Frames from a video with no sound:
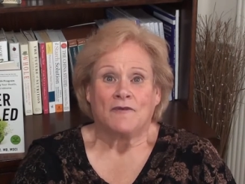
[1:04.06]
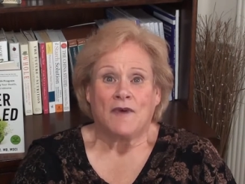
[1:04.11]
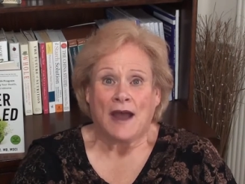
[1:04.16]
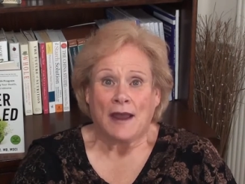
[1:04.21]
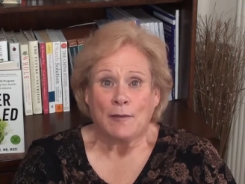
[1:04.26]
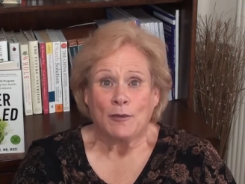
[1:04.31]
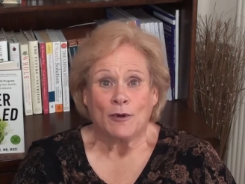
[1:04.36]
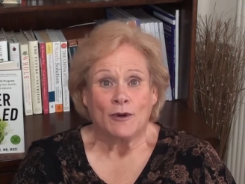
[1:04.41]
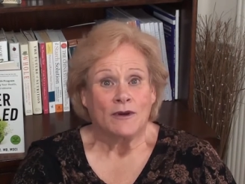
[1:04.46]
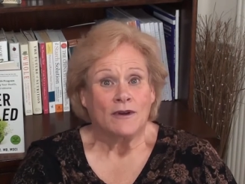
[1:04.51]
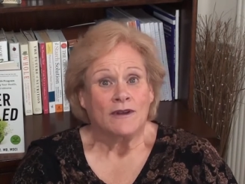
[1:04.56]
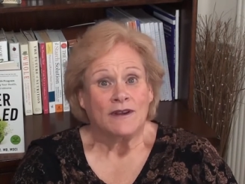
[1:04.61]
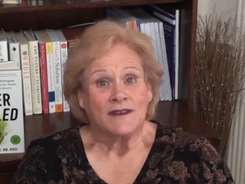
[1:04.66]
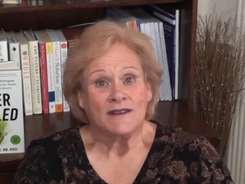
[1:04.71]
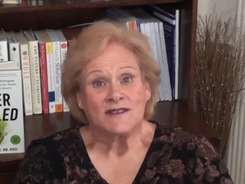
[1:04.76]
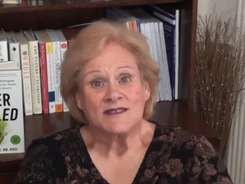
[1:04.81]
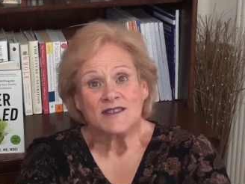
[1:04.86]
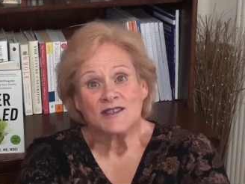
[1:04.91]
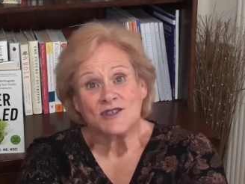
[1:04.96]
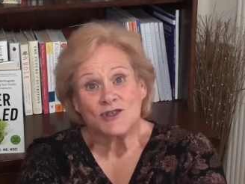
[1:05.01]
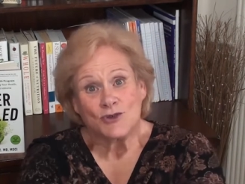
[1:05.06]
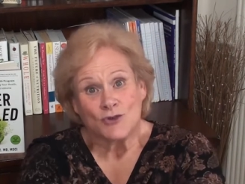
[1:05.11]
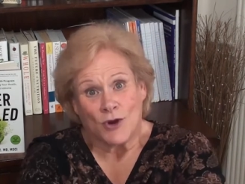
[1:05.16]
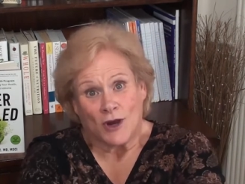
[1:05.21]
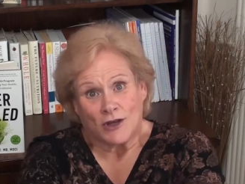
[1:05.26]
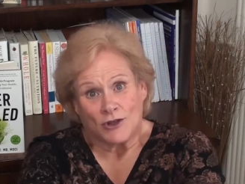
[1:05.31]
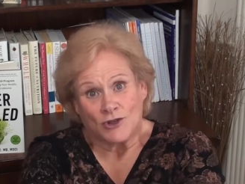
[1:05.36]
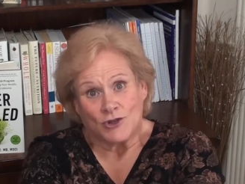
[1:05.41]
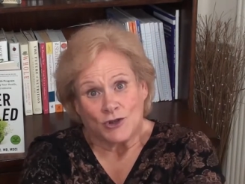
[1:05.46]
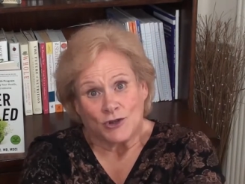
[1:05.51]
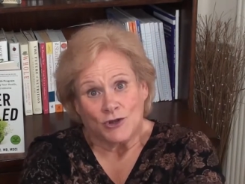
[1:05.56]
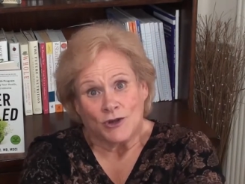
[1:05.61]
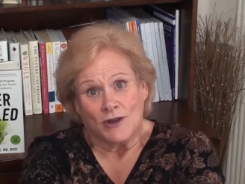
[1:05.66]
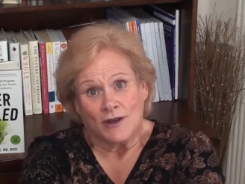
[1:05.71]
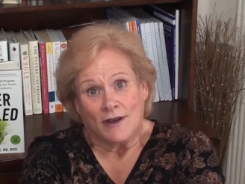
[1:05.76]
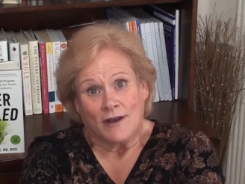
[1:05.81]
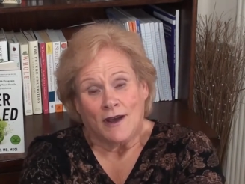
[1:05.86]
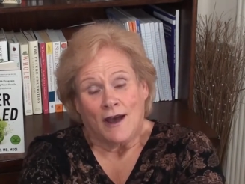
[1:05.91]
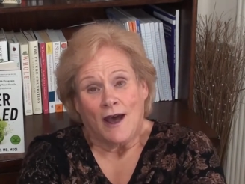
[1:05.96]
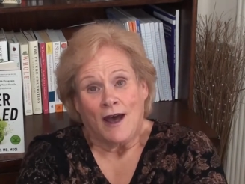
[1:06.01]
Fiber is the structure
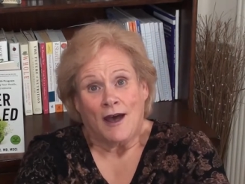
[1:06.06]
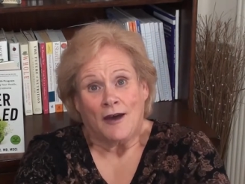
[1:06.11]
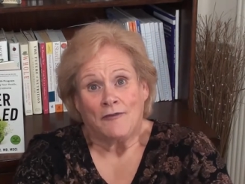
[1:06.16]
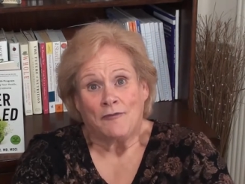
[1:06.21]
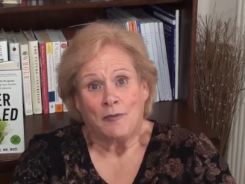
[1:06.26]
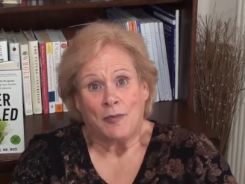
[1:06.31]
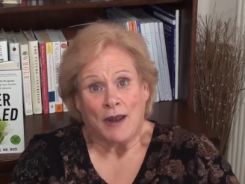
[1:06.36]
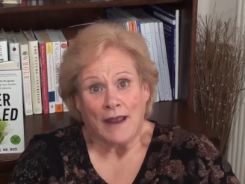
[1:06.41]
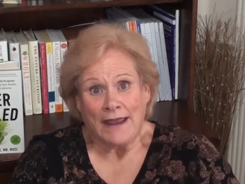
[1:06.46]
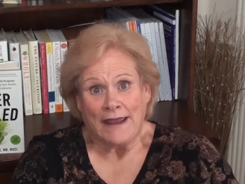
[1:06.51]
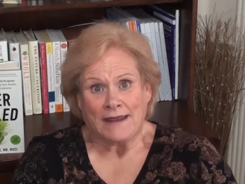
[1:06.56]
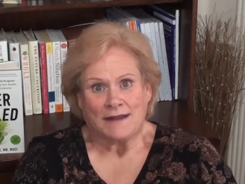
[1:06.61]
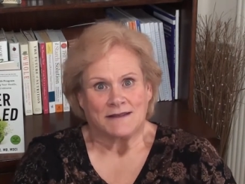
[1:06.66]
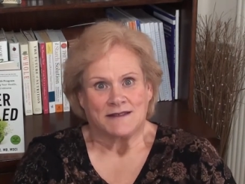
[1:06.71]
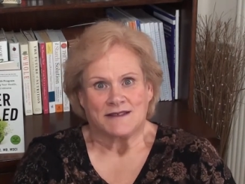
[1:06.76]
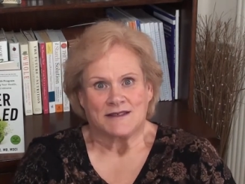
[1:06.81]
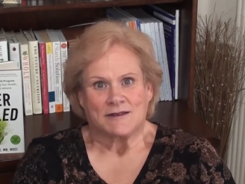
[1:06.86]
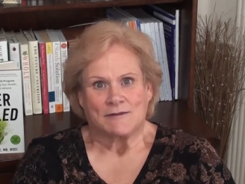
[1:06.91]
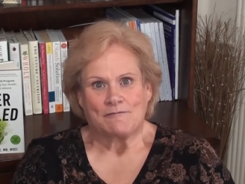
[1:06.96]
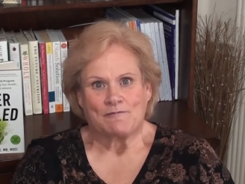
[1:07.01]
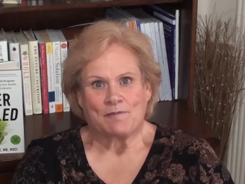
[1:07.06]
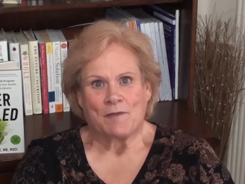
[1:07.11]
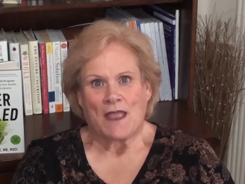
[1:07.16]
of plants.